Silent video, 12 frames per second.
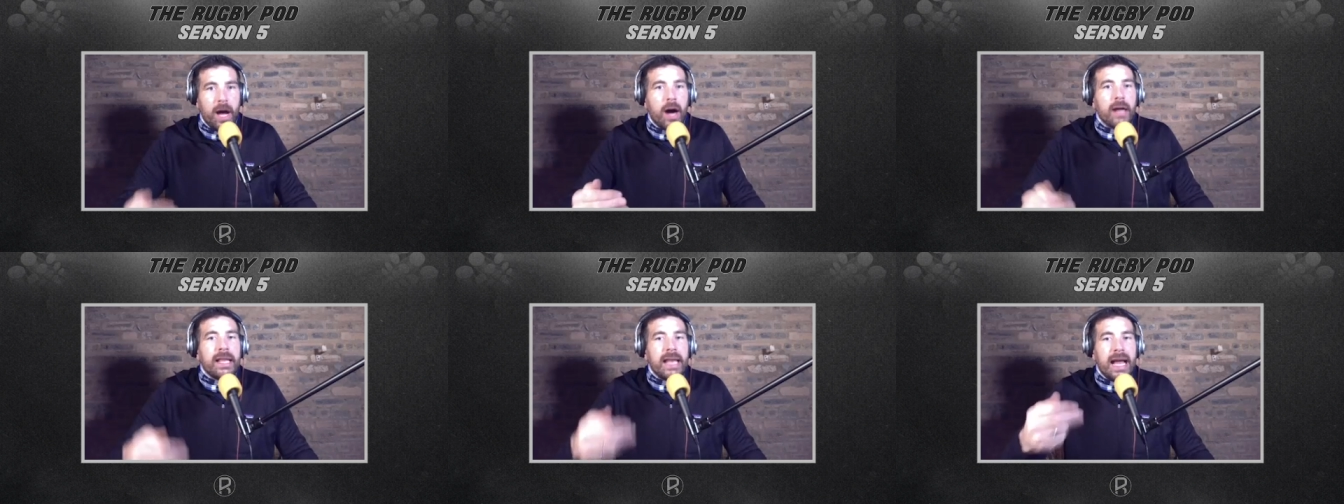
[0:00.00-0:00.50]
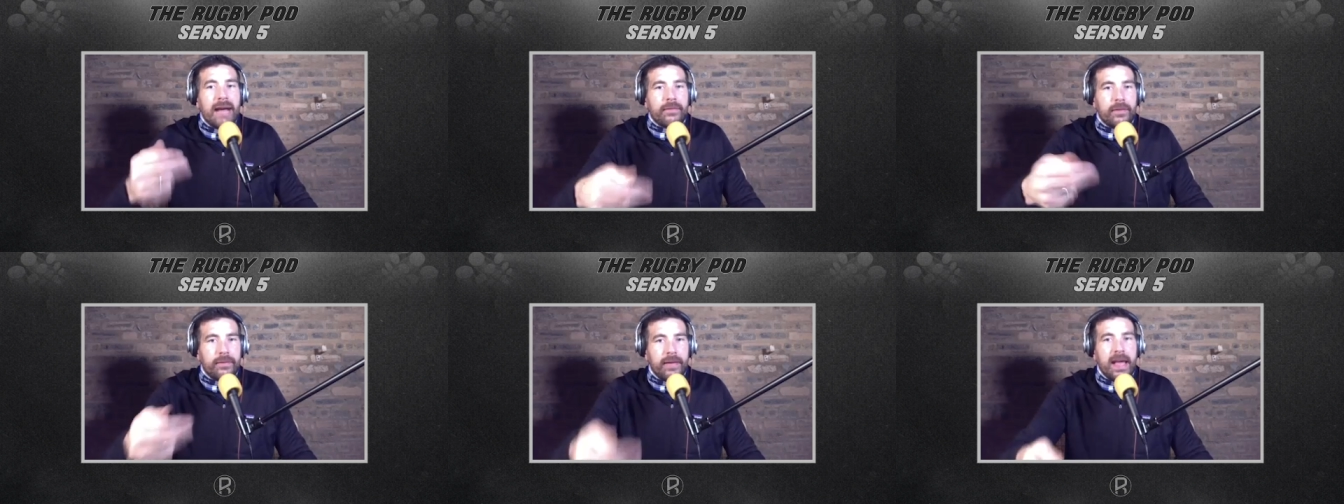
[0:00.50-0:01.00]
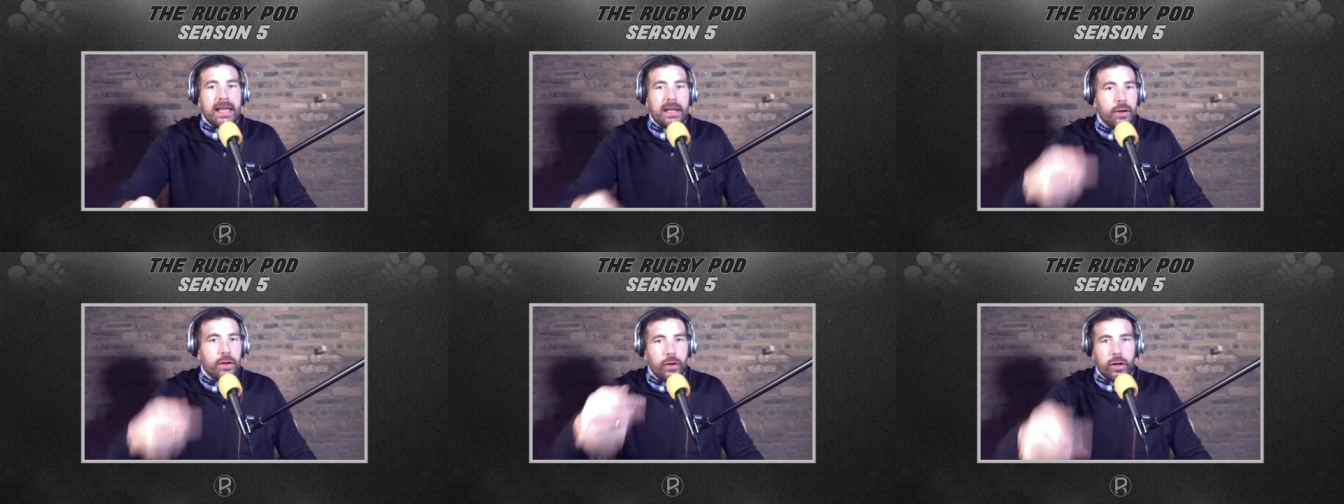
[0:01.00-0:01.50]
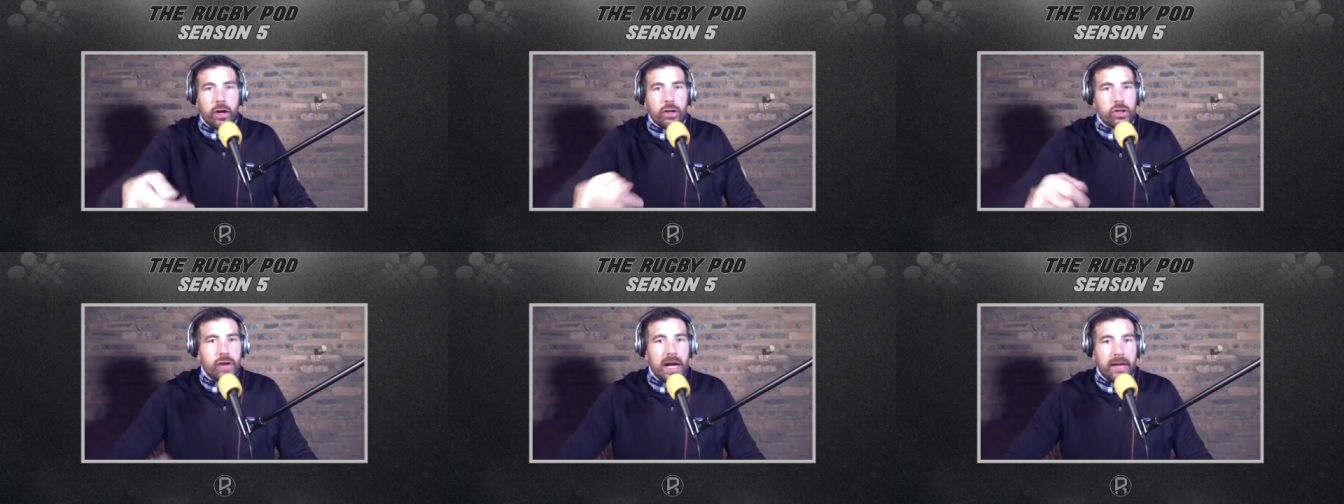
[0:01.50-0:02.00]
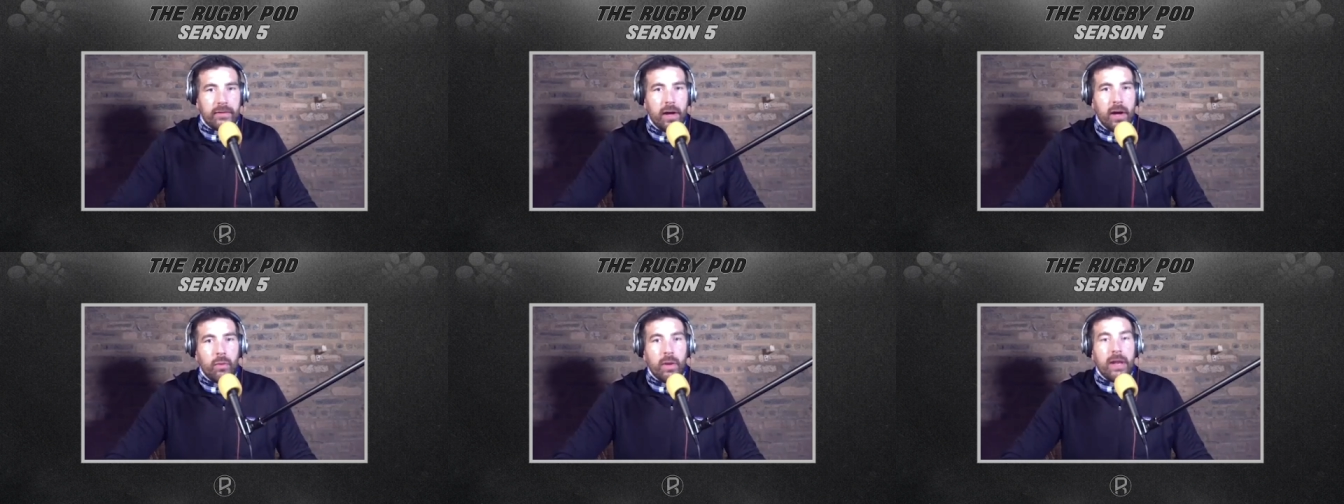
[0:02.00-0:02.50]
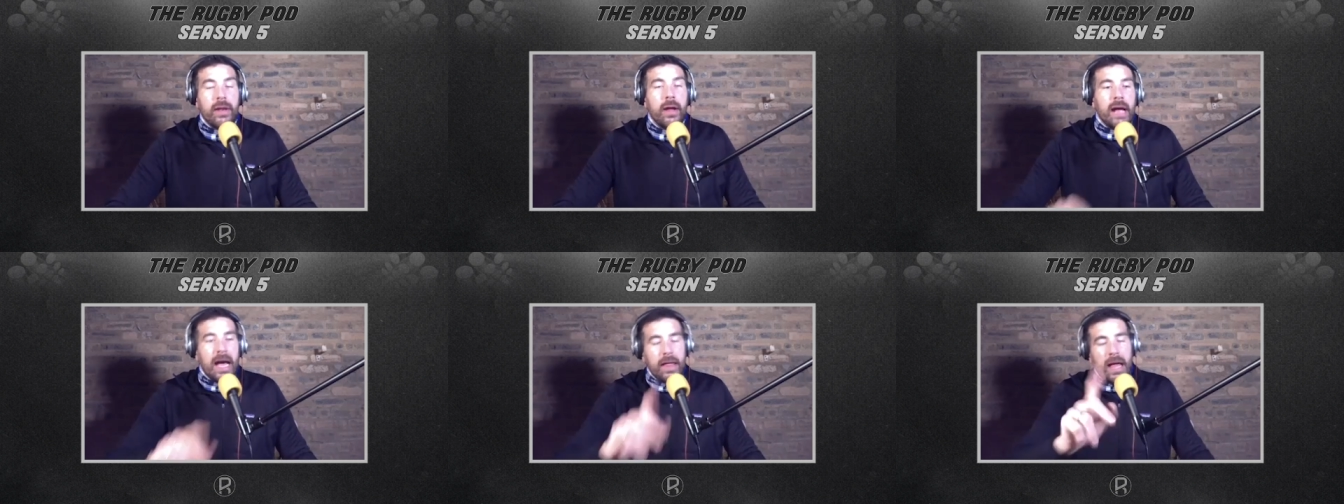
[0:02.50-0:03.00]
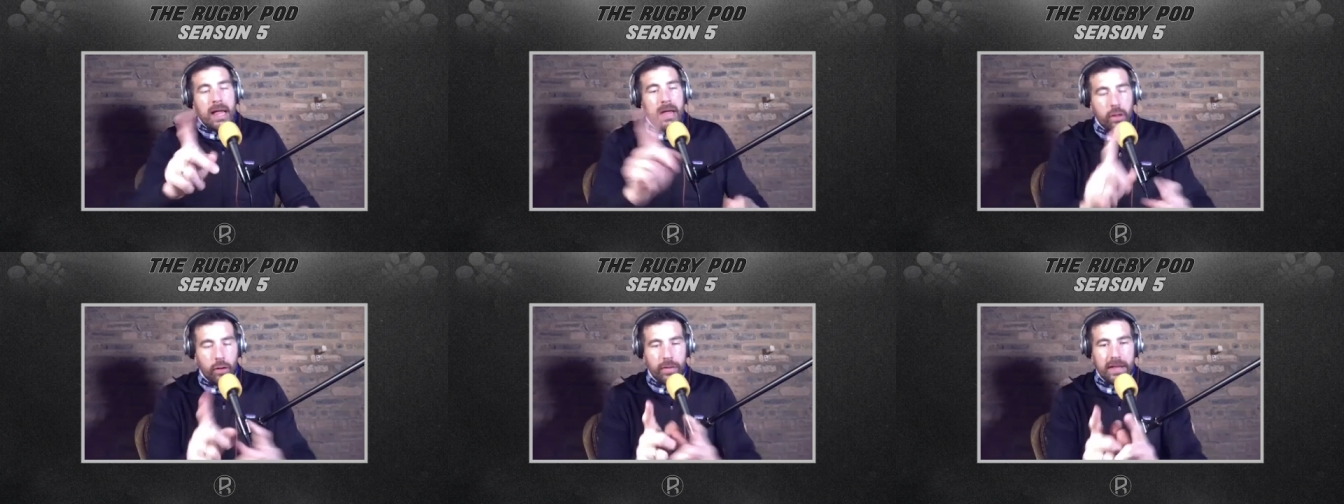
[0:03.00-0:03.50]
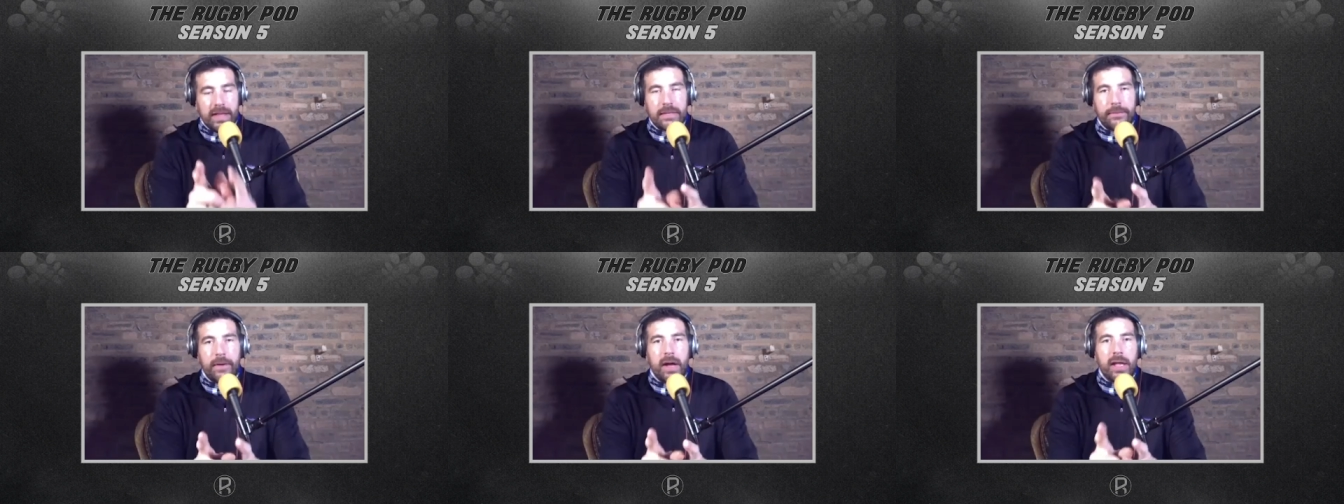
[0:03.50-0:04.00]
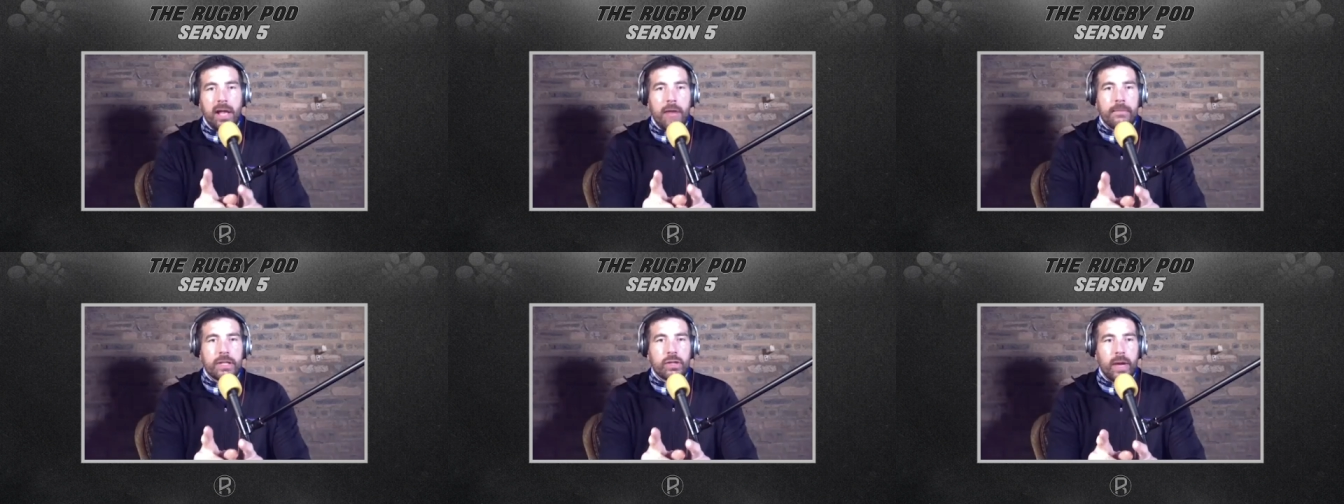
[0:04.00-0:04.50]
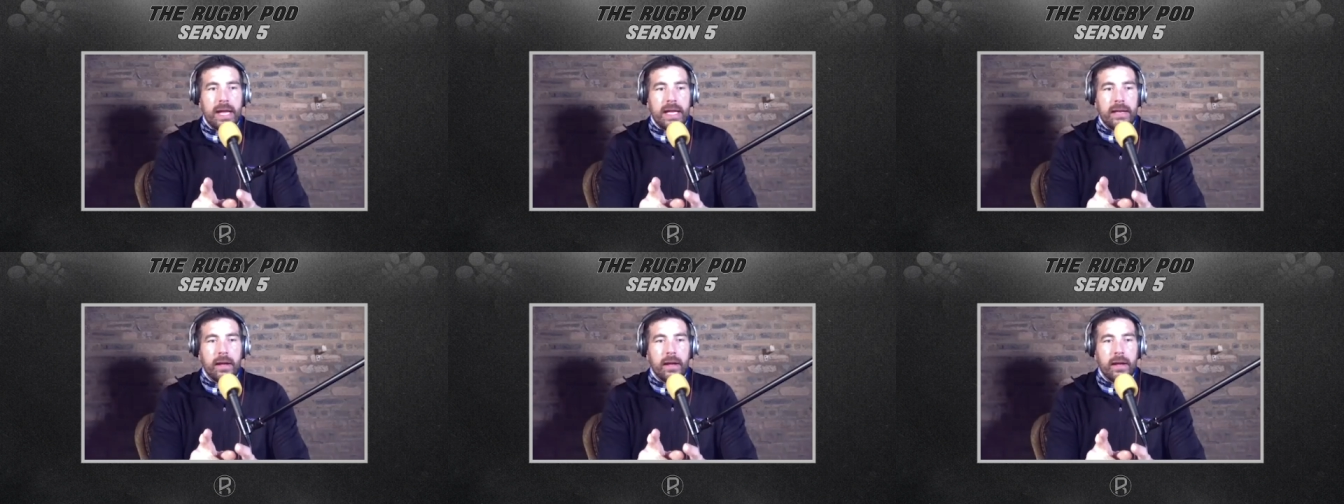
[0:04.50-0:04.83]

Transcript: I didn't have to take another contract and look, there's a fine line between